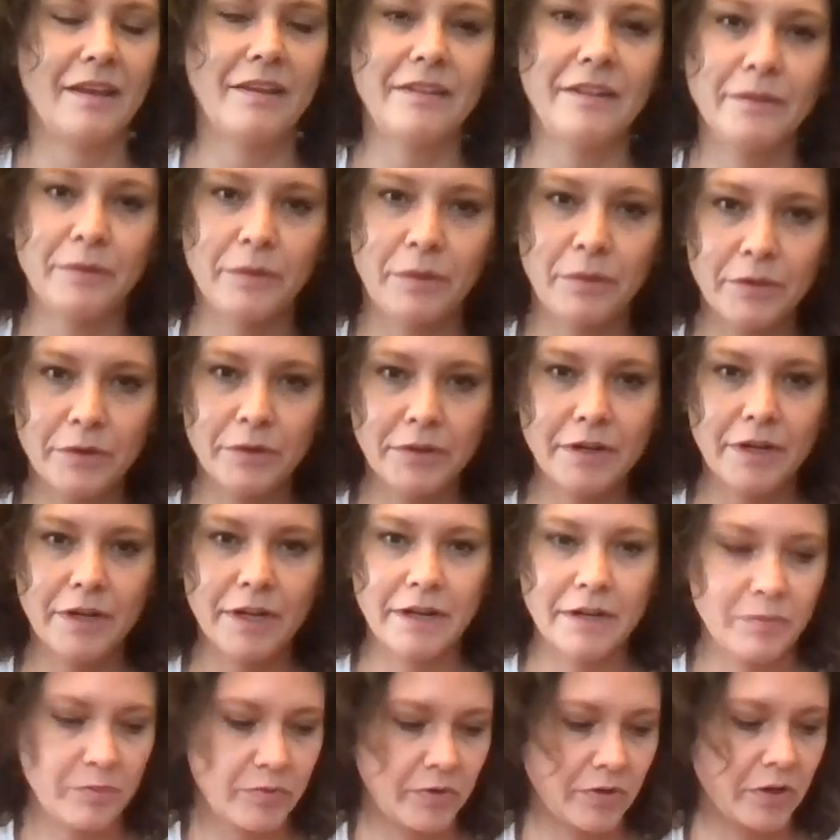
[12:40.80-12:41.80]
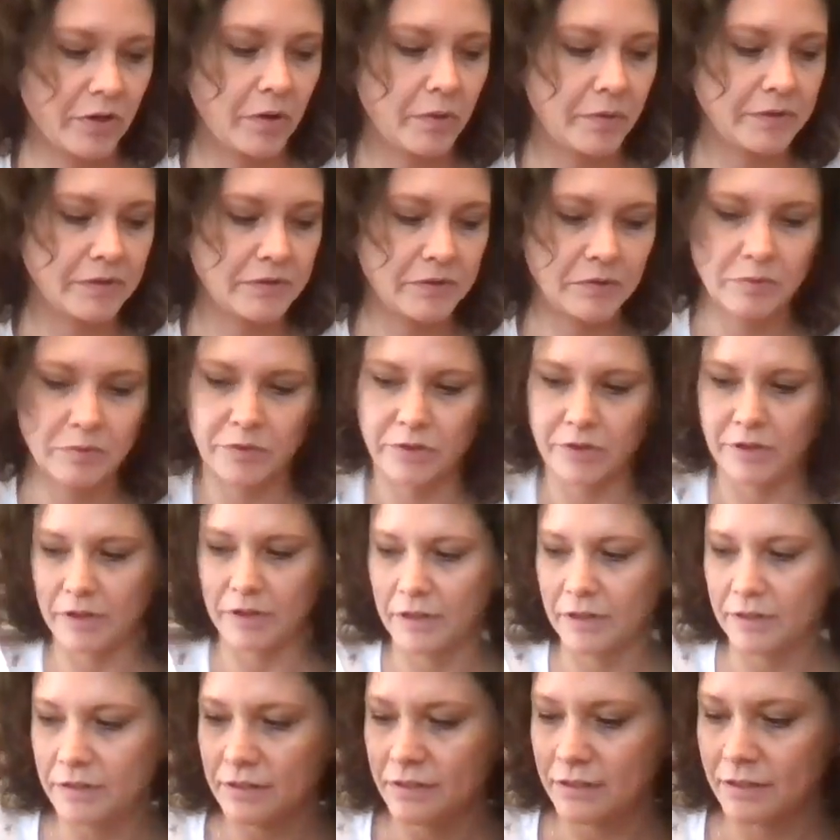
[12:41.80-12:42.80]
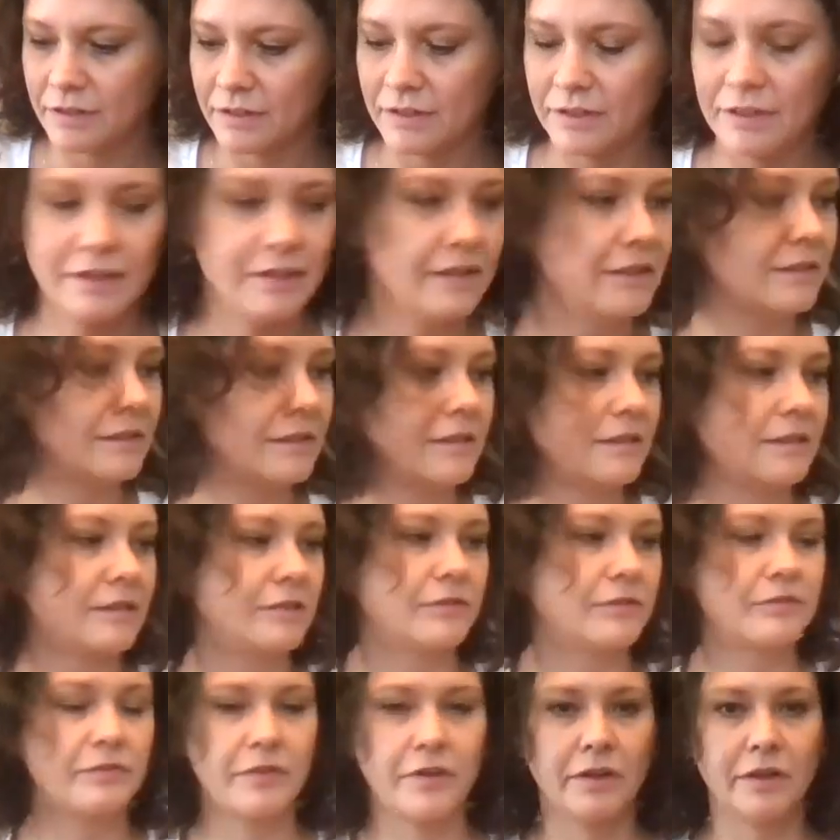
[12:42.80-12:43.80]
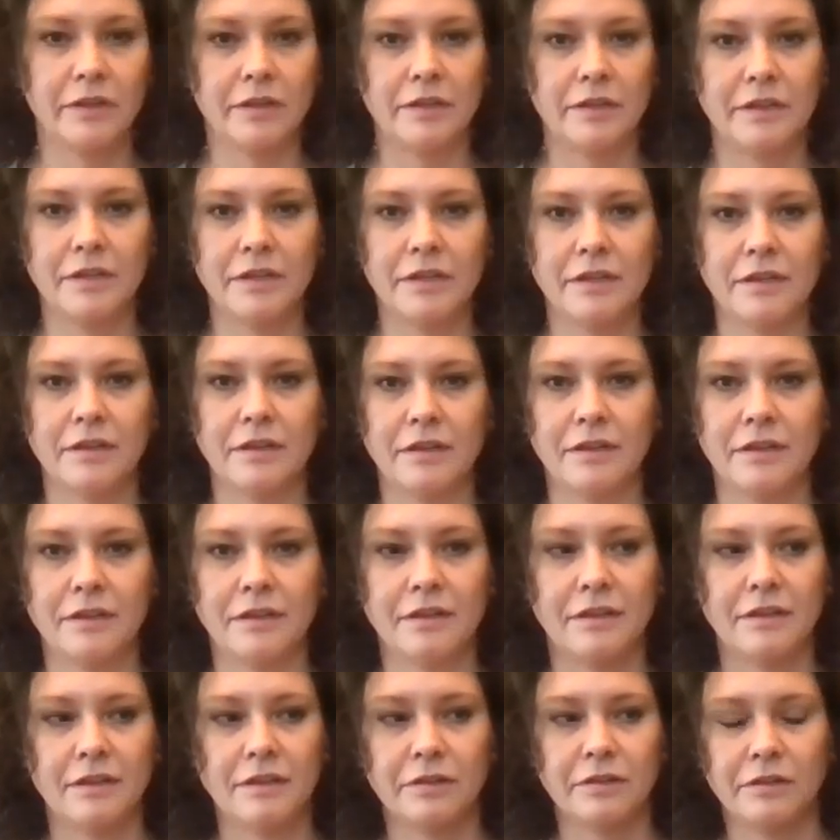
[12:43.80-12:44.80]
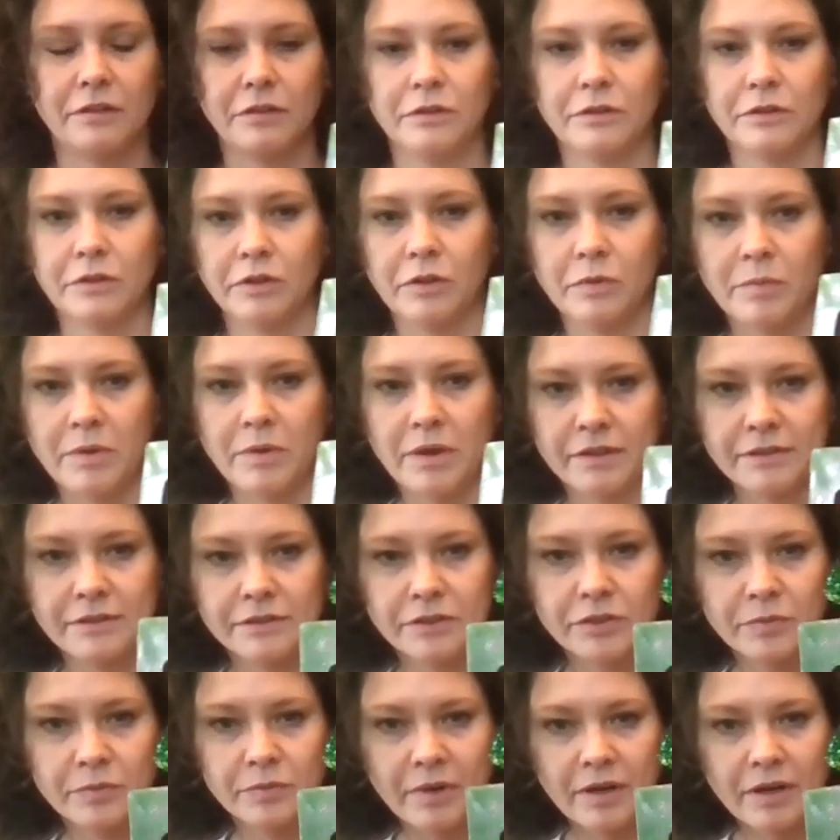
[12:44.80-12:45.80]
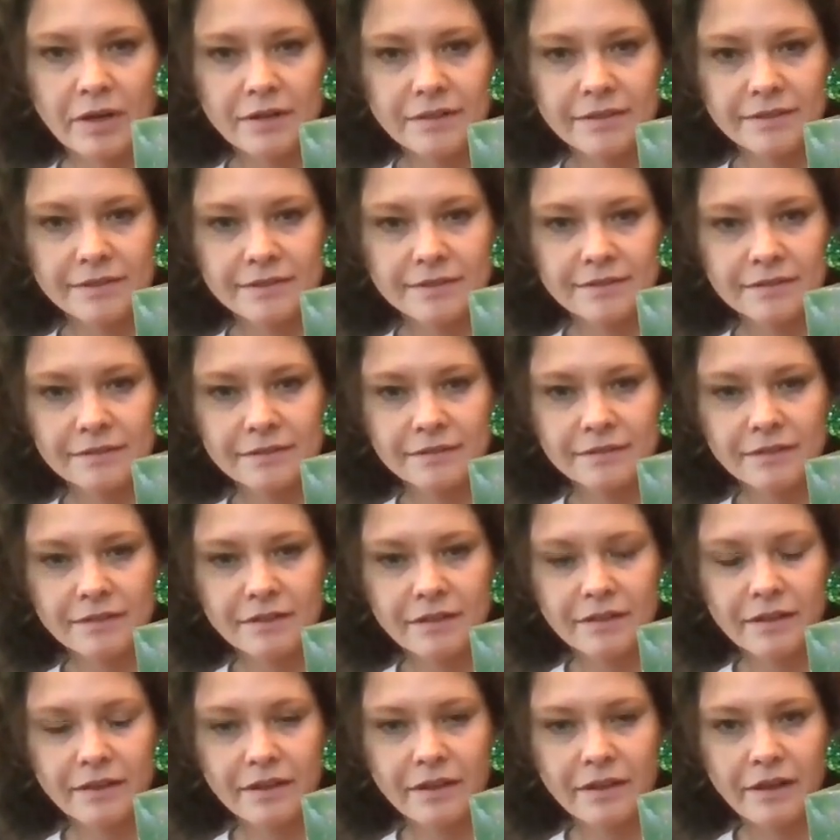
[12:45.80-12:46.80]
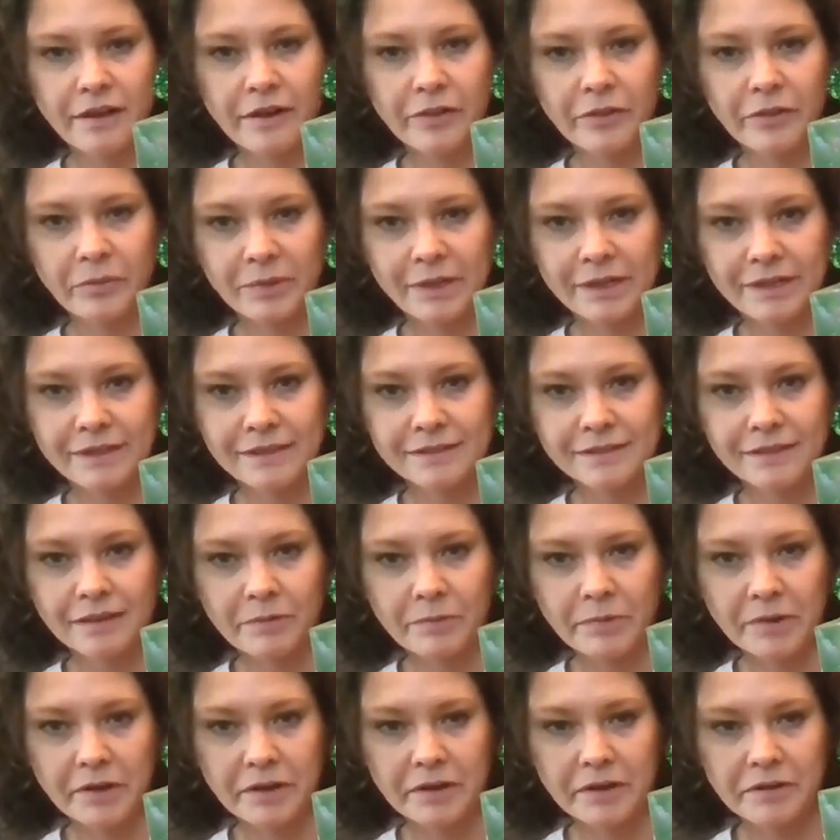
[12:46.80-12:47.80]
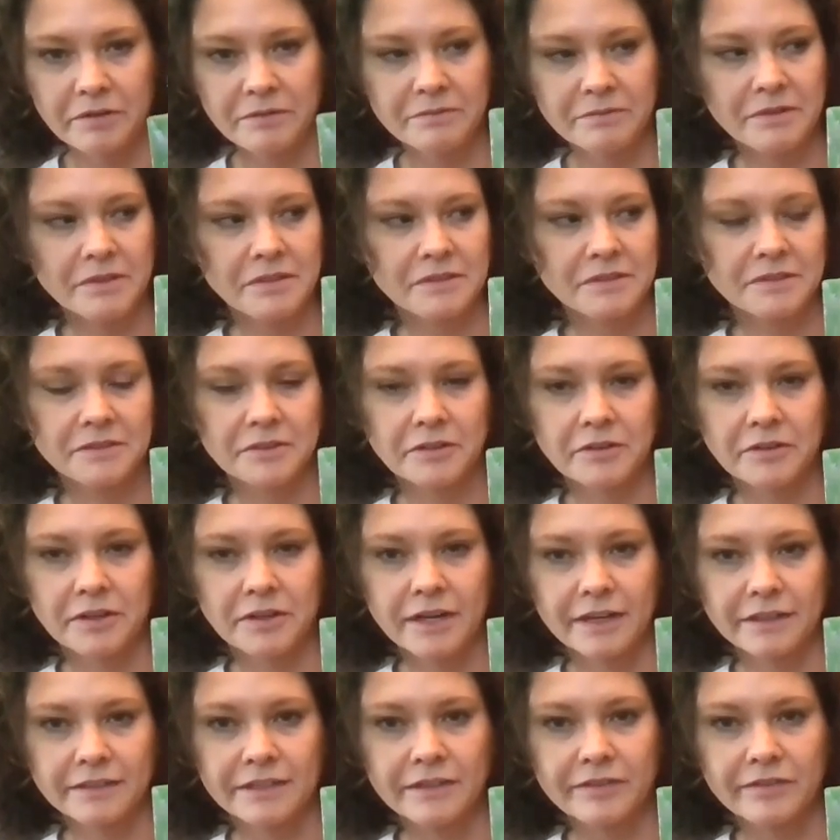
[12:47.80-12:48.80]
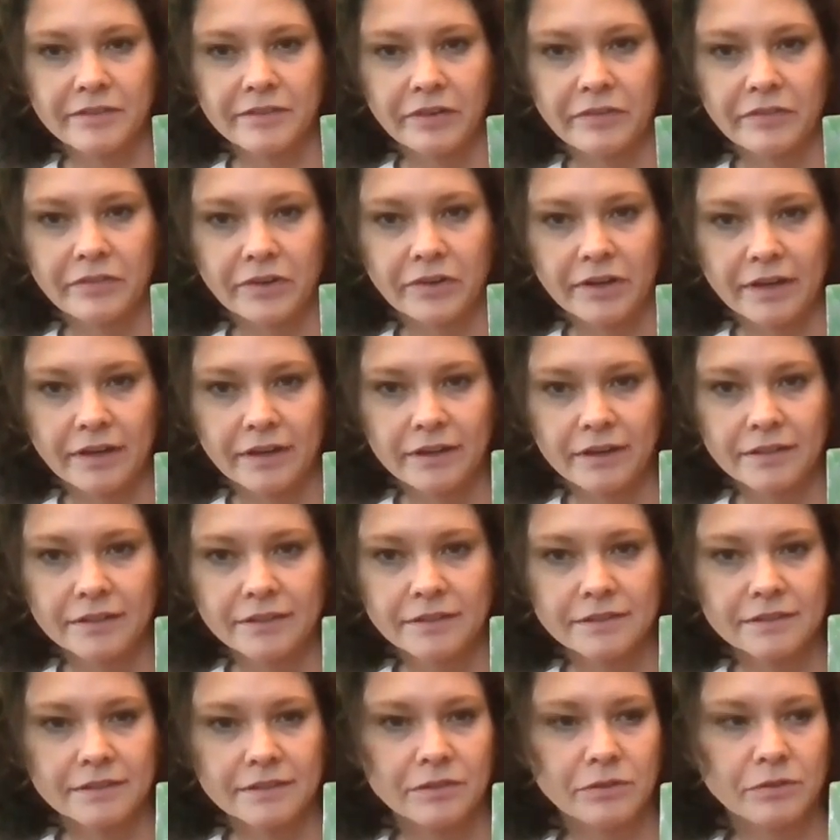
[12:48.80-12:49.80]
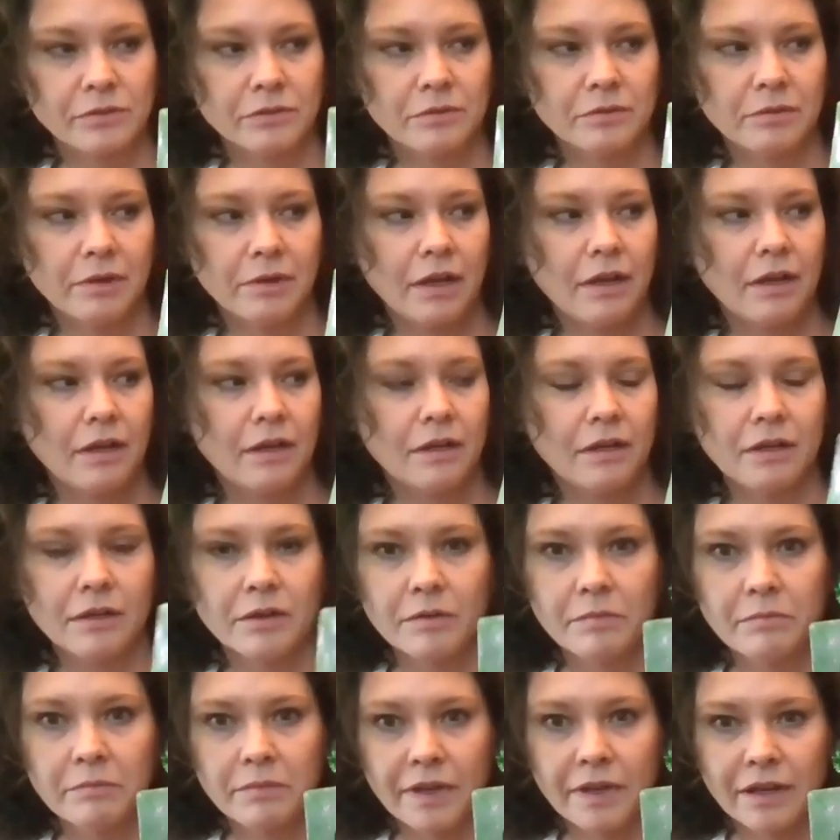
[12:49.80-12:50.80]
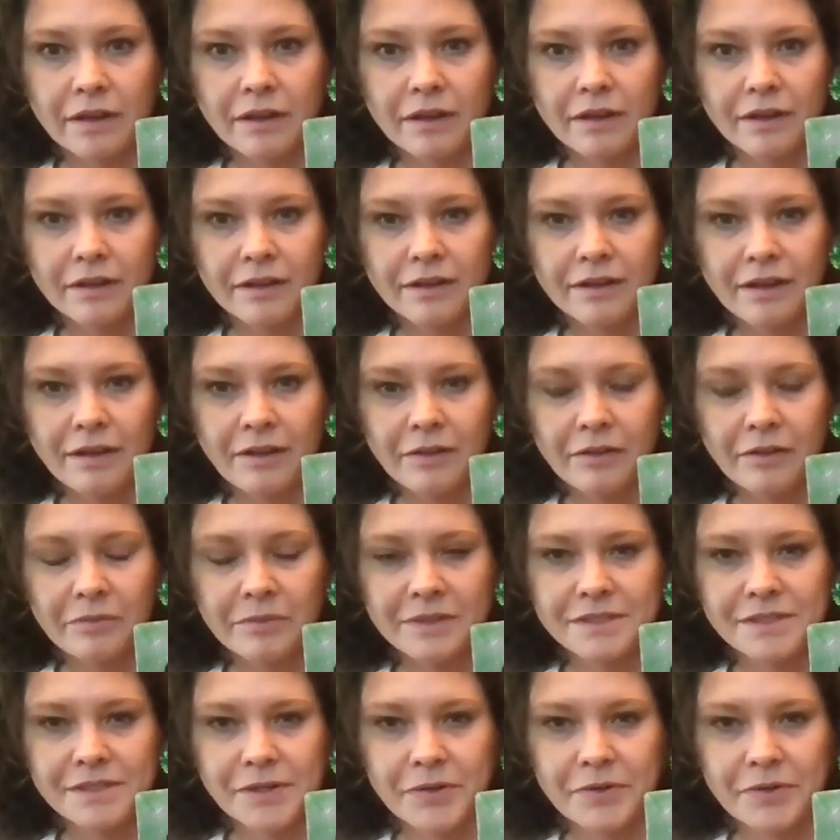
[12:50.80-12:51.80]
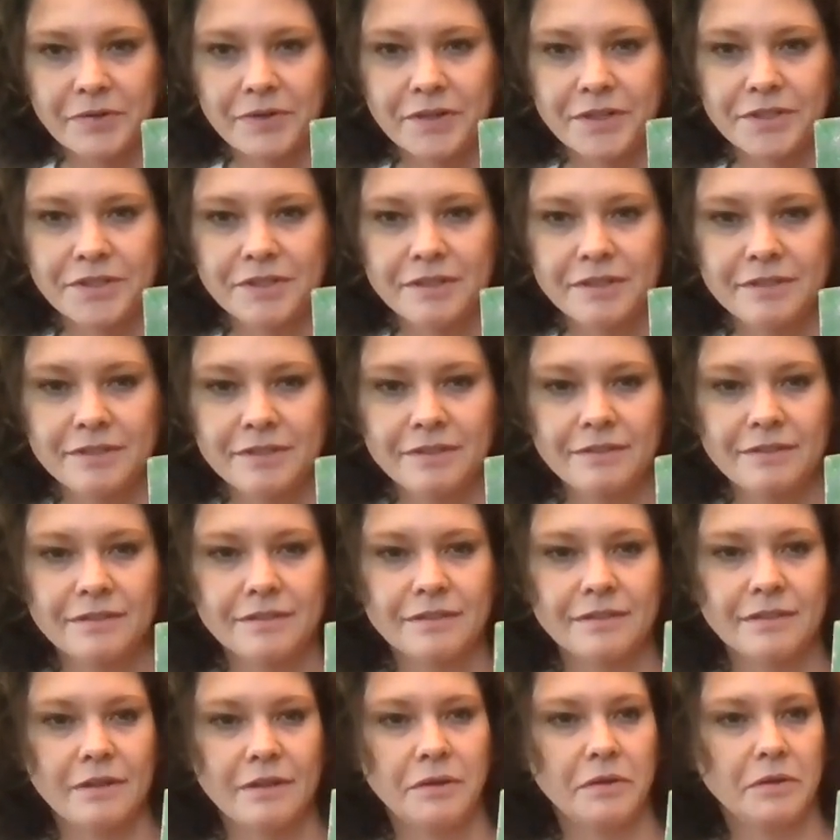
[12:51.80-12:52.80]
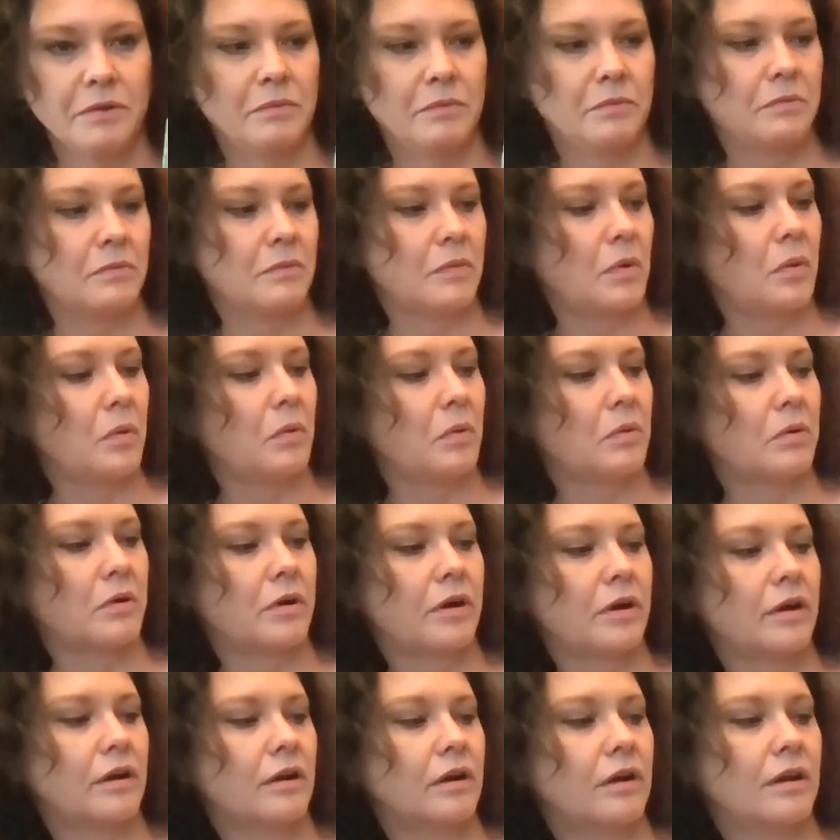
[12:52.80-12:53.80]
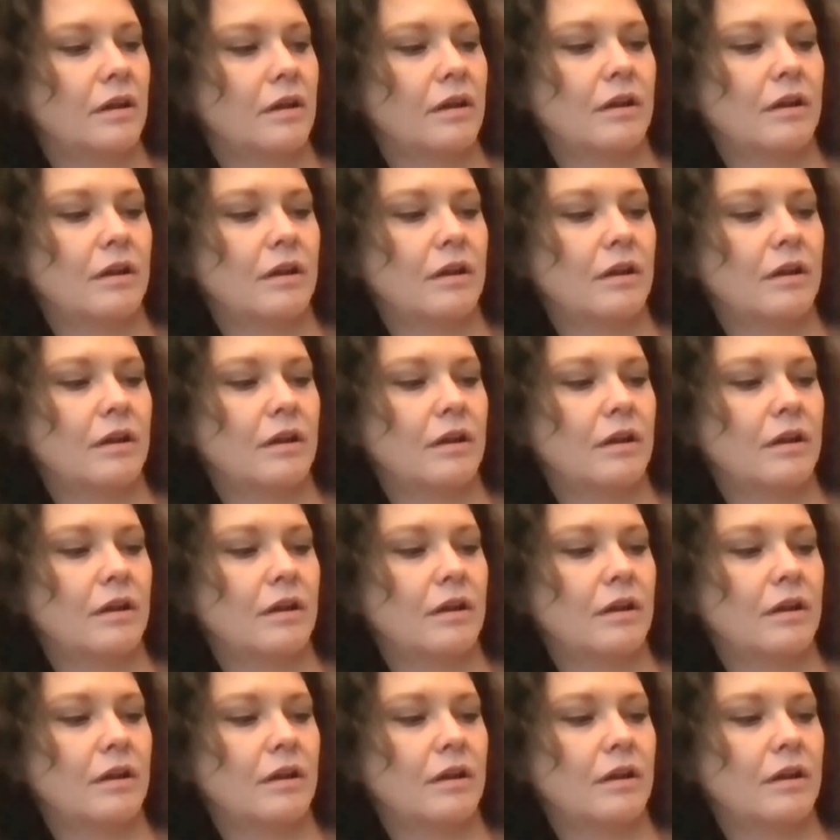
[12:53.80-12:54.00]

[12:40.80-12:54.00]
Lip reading: Now the third item we're going to work on is this fun little monster box. Halloween is coming up. This is a great activity for kids to make Halloween decorations or